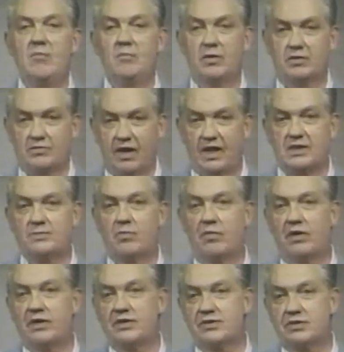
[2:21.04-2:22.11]
But
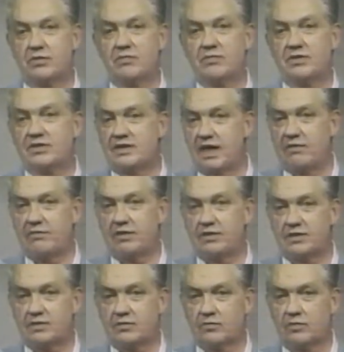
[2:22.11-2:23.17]
transporting students safely
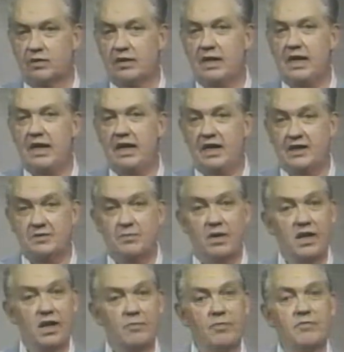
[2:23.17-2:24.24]
to school is
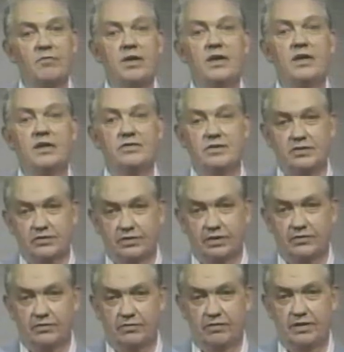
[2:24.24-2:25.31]
made up of many additional
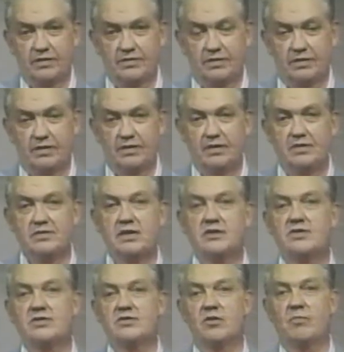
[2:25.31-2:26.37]
duties,
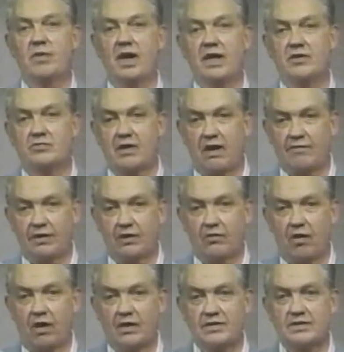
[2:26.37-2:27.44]
such as obeying traffic
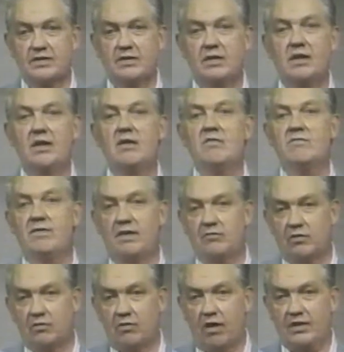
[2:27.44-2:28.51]
laws,
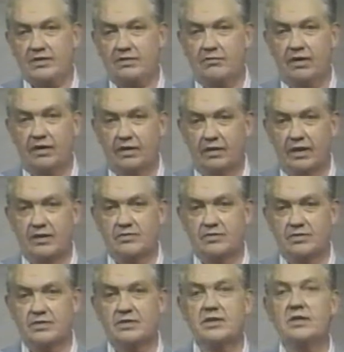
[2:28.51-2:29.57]
federal laws and
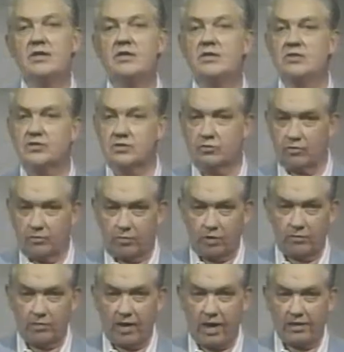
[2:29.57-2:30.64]
regulations, school
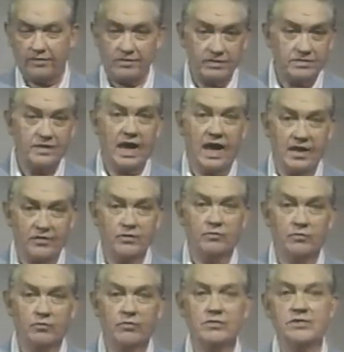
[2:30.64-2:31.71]
board policies, and the
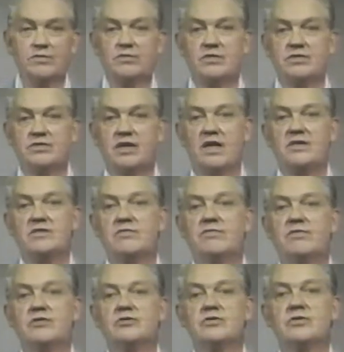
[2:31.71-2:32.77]
rules of your state's
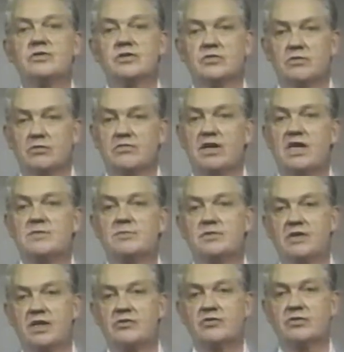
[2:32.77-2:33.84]
official school
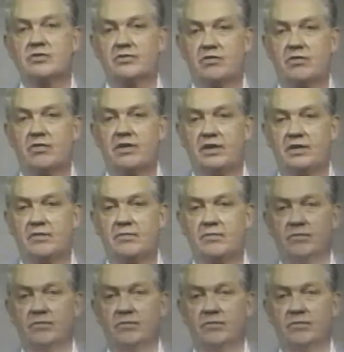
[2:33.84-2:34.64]
transportation authority.